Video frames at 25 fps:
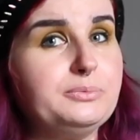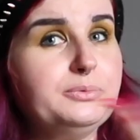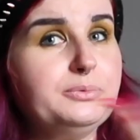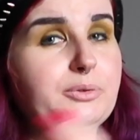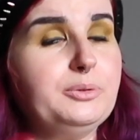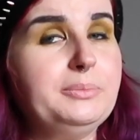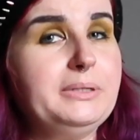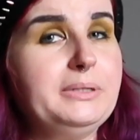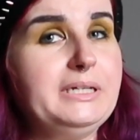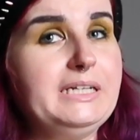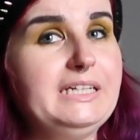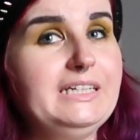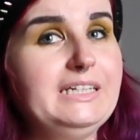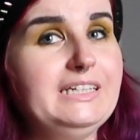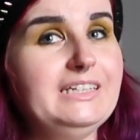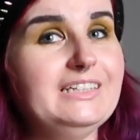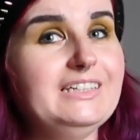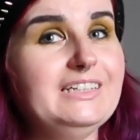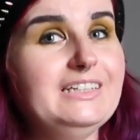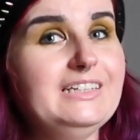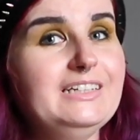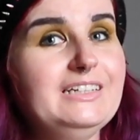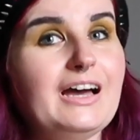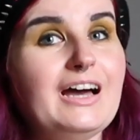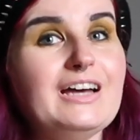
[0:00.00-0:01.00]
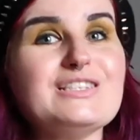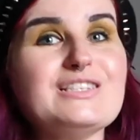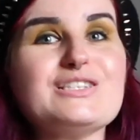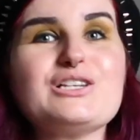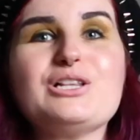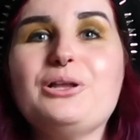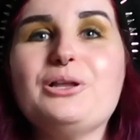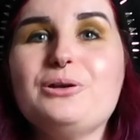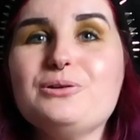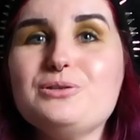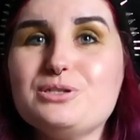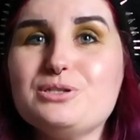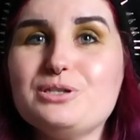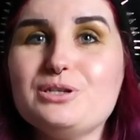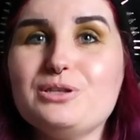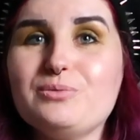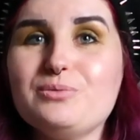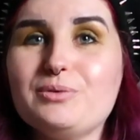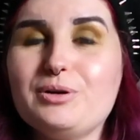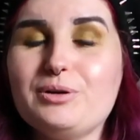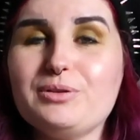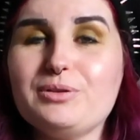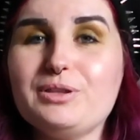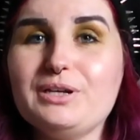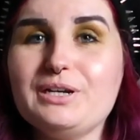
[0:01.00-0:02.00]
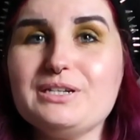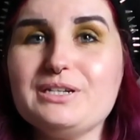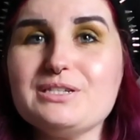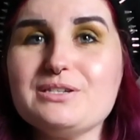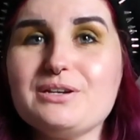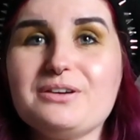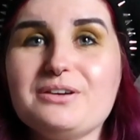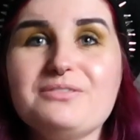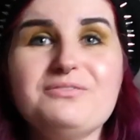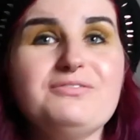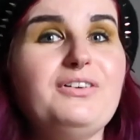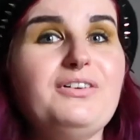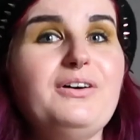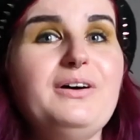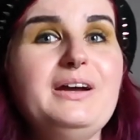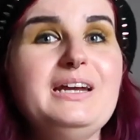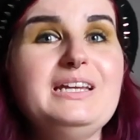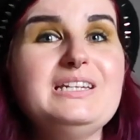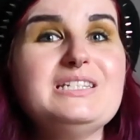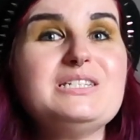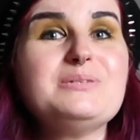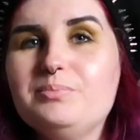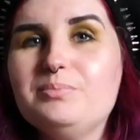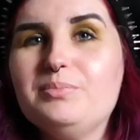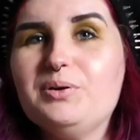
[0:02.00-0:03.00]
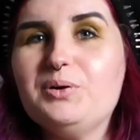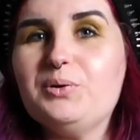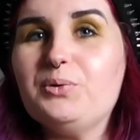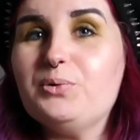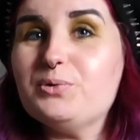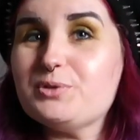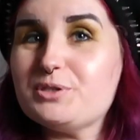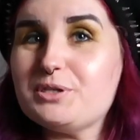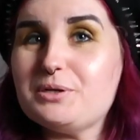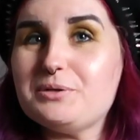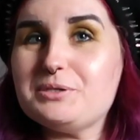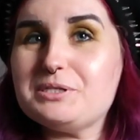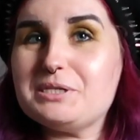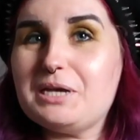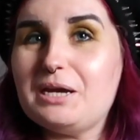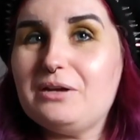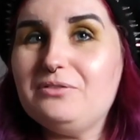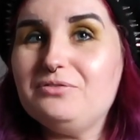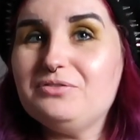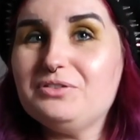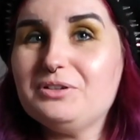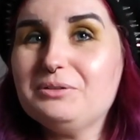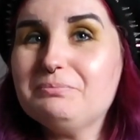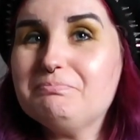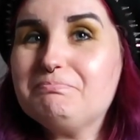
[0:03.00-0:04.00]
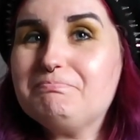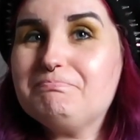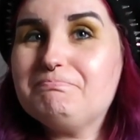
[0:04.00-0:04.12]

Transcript: will be as close to the real thing as I can find, but also safe.